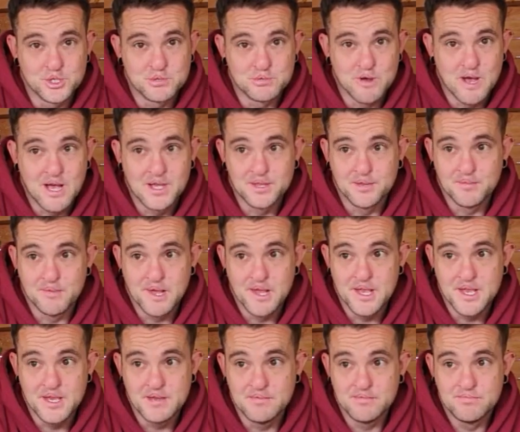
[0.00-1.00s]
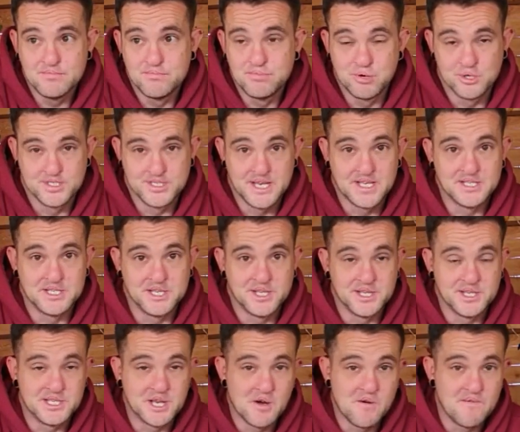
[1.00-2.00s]
just randomly presented
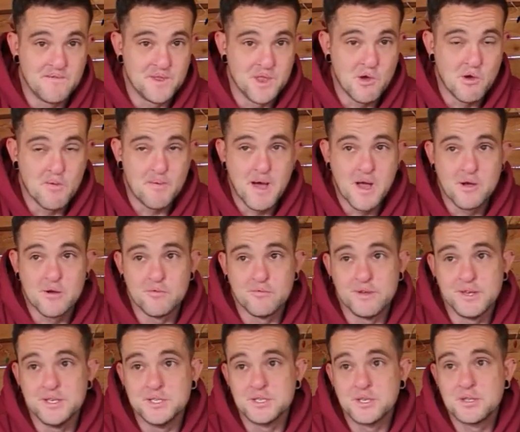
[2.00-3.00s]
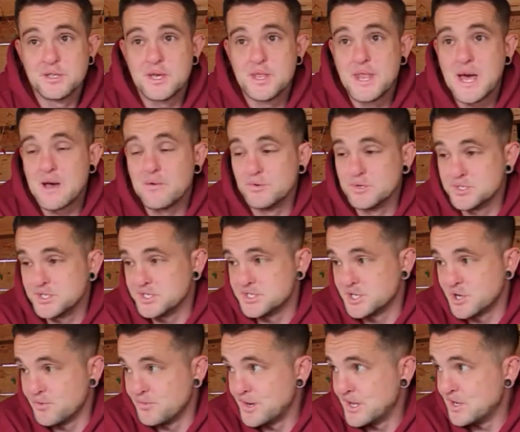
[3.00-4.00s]
itself for no apparent reason. And that was
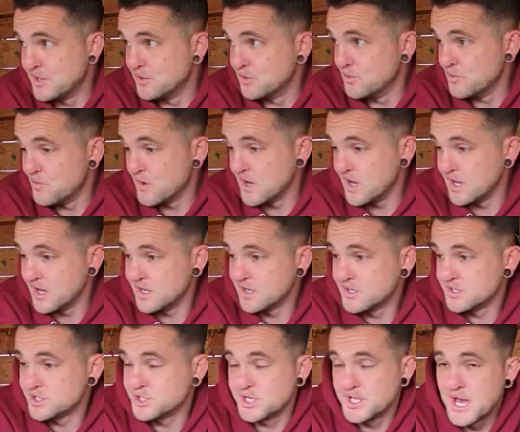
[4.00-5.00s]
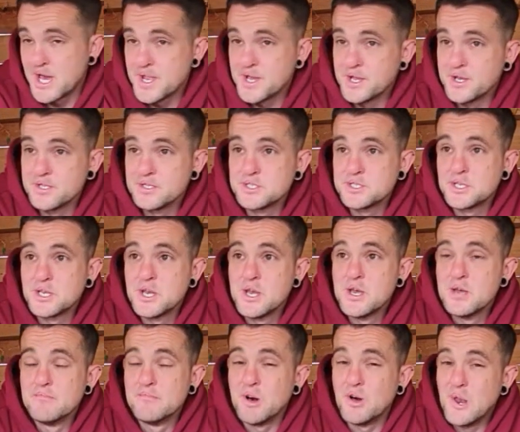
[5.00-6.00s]
its own little uh, shenanigans.
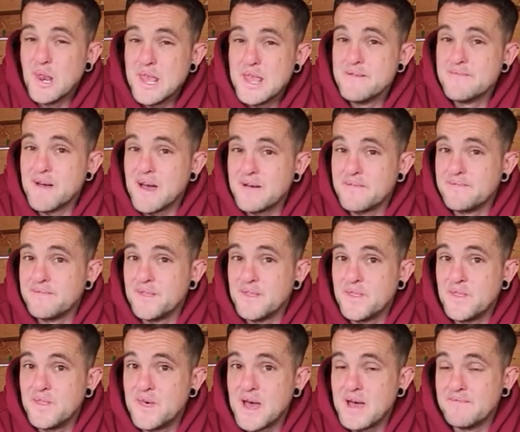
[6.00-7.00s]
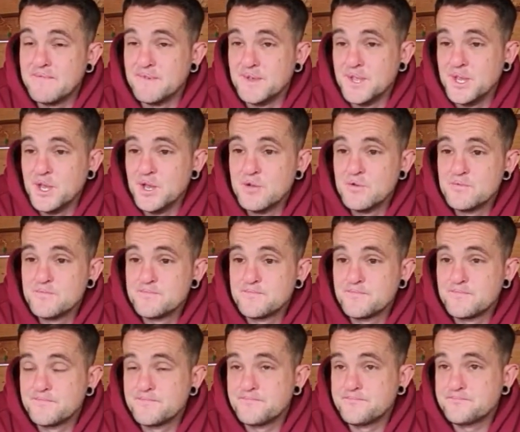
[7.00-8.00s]
But I'll leave that for that video.
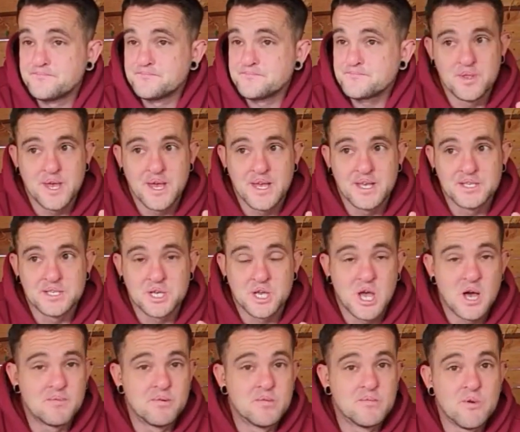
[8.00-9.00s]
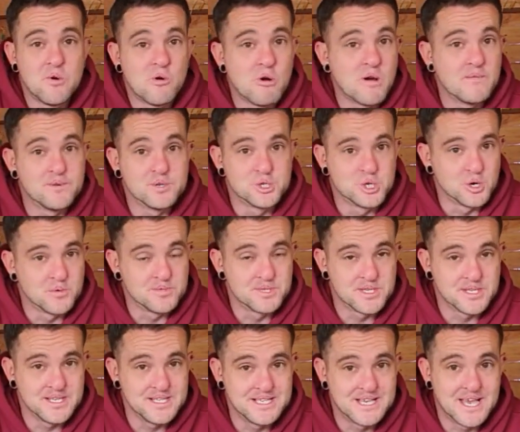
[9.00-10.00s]
There's a couple more other jobs
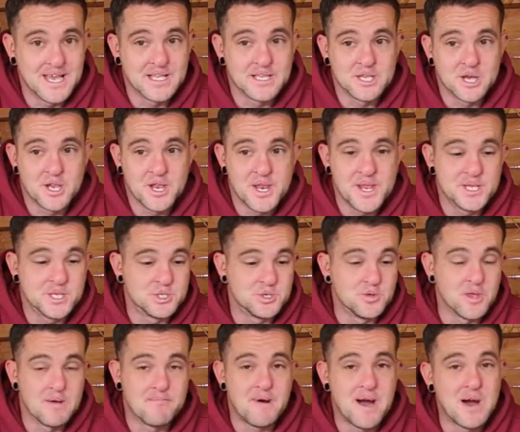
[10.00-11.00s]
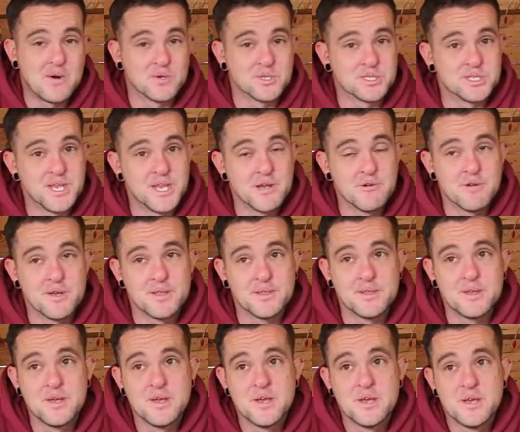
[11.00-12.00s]
that need to get done. I need to do that power
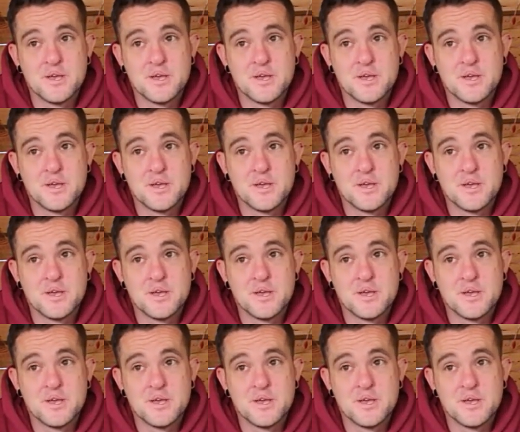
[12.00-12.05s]
steering